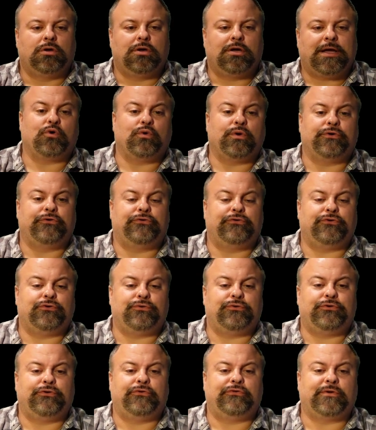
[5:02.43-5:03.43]
I'm going to
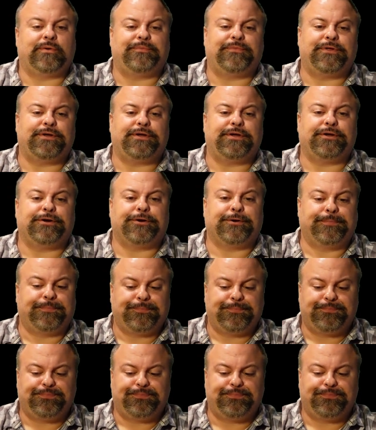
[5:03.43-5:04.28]
do something here